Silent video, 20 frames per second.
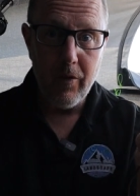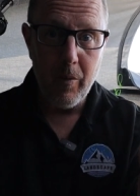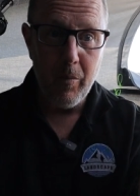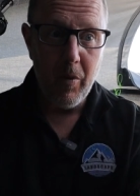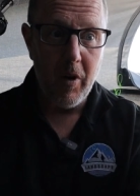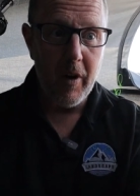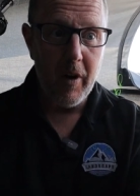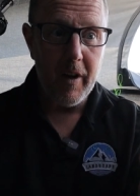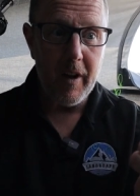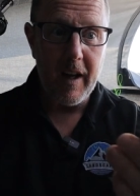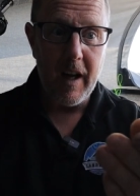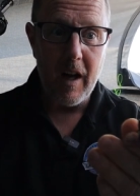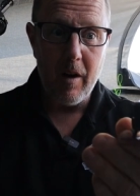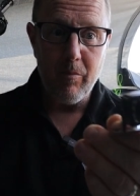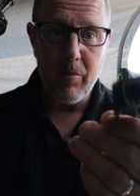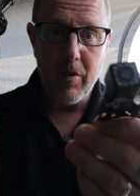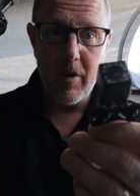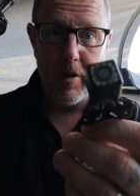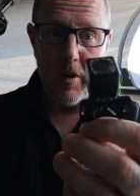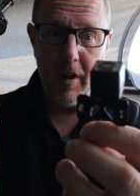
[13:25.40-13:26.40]
if you buy the
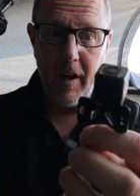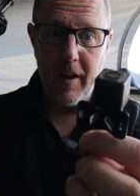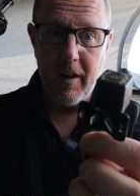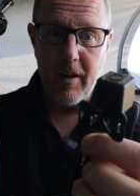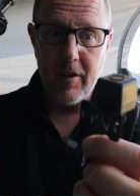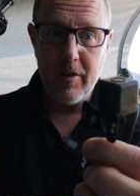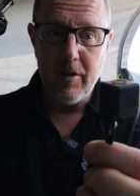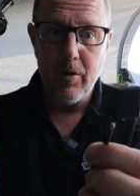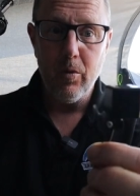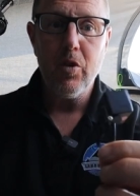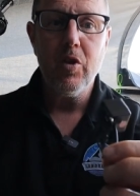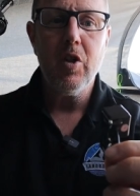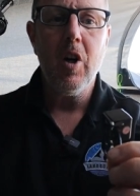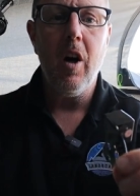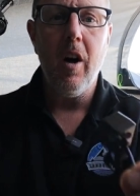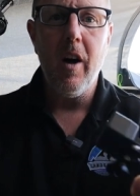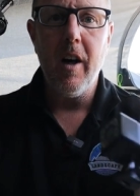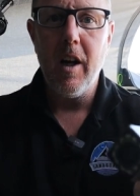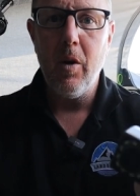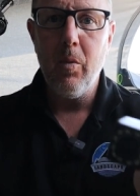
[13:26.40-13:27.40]
camera, you get this little
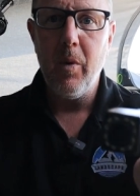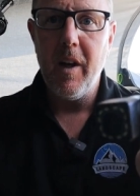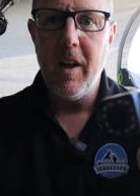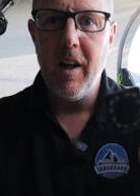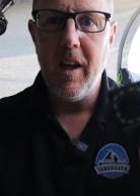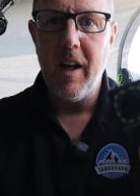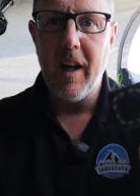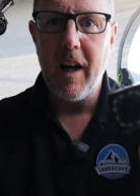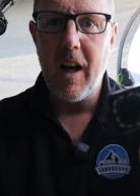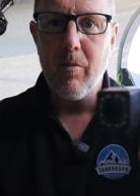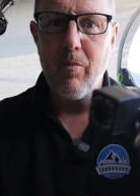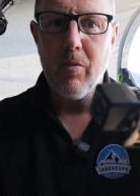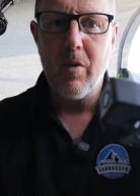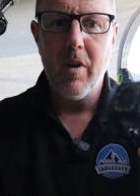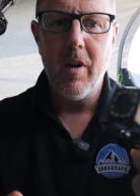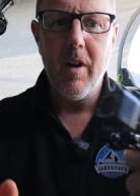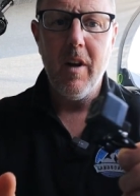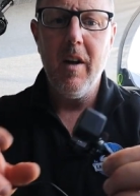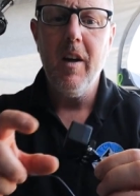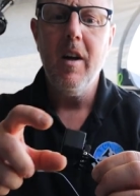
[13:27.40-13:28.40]
tiny weeny
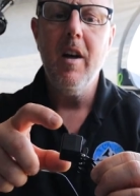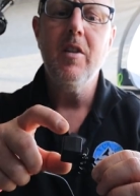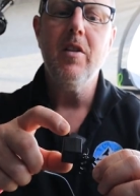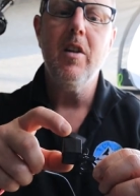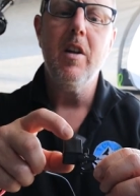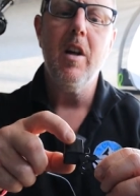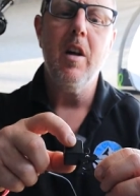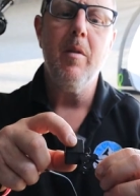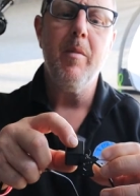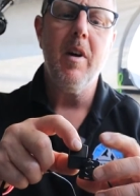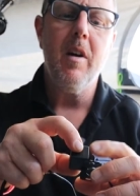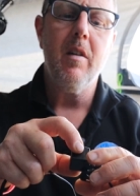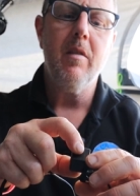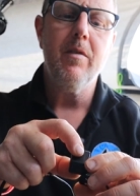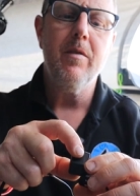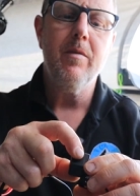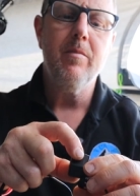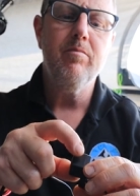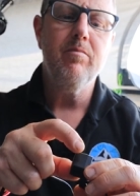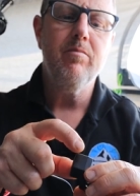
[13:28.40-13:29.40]
camera. It's only about
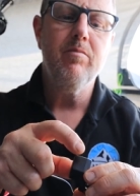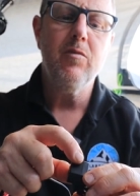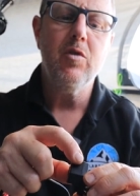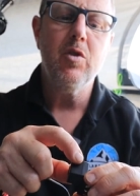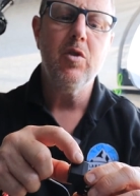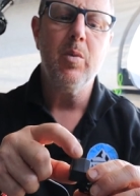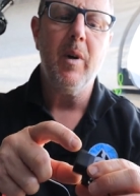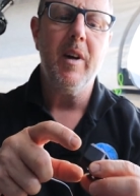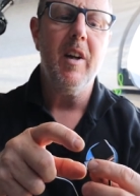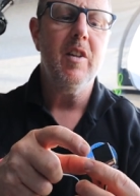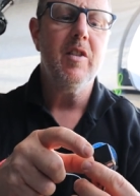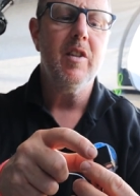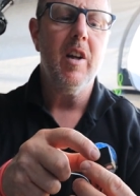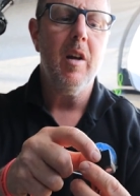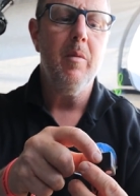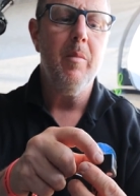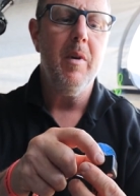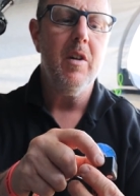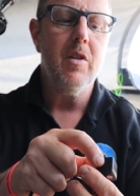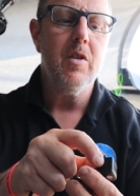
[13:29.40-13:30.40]
20
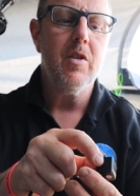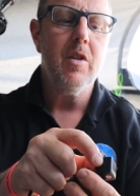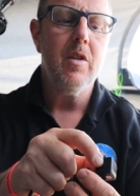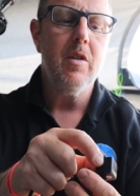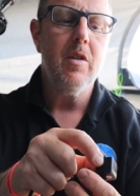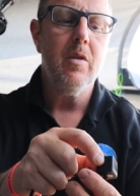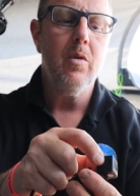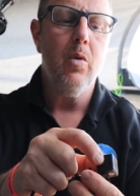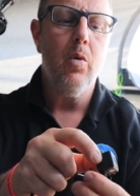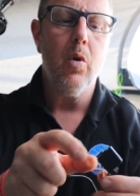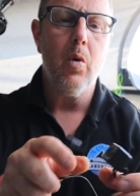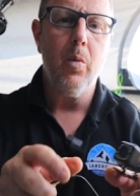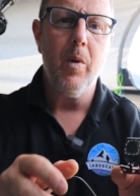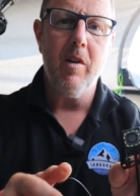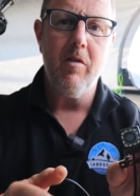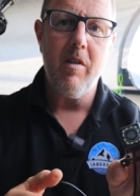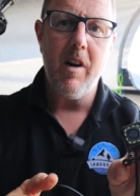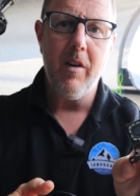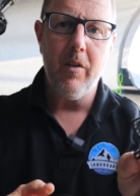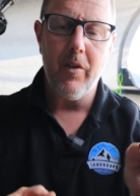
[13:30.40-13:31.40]
centimeters all the
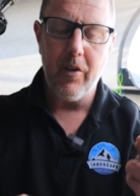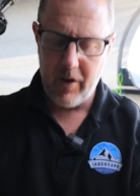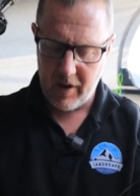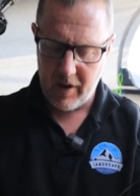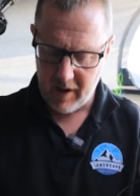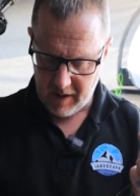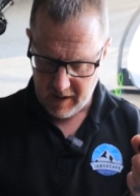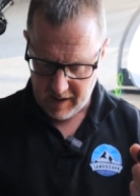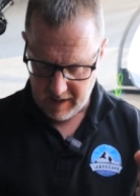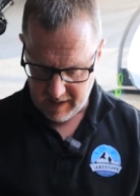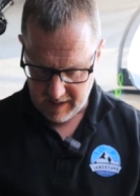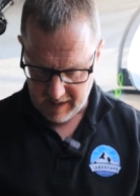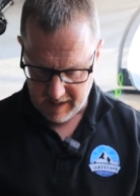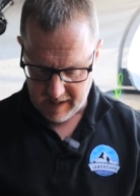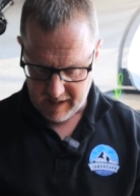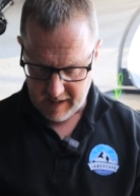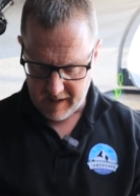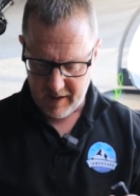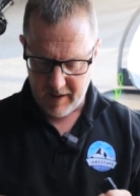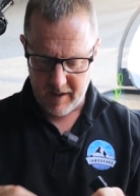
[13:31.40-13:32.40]
way around,
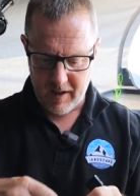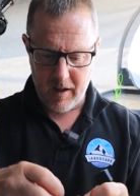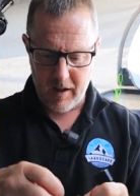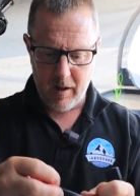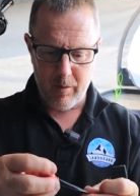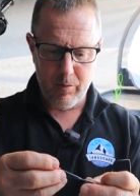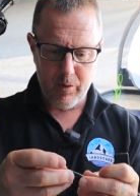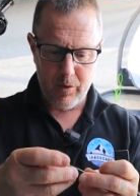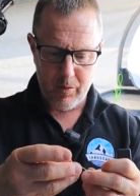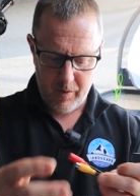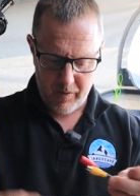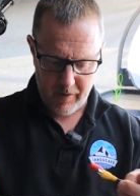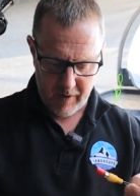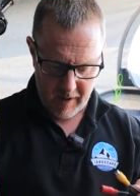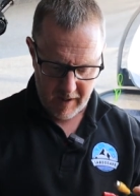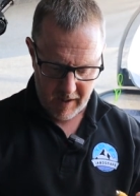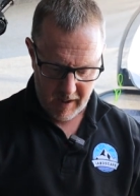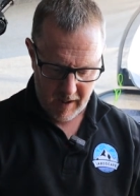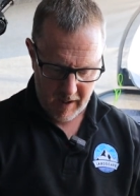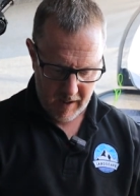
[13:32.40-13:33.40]
and it comes with
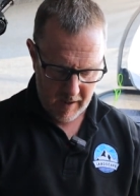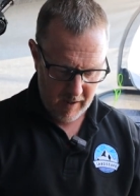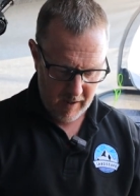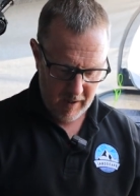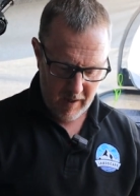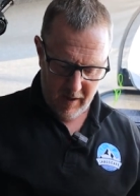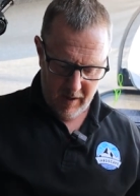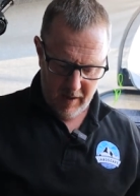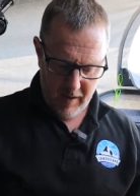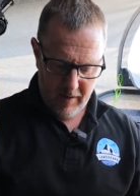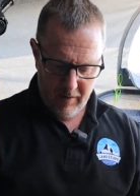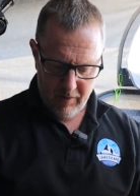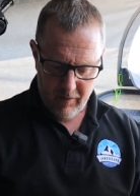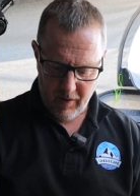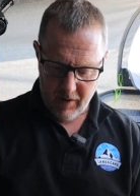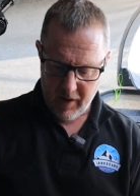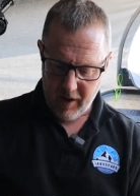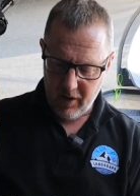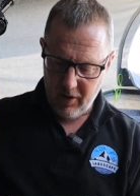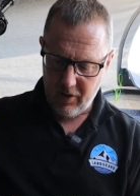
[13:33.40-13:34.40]
a
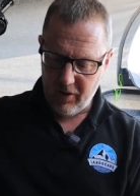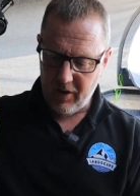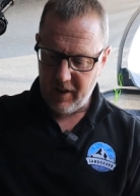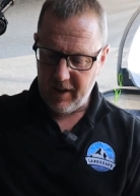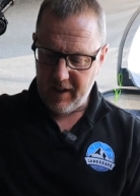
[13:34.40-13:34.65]
very long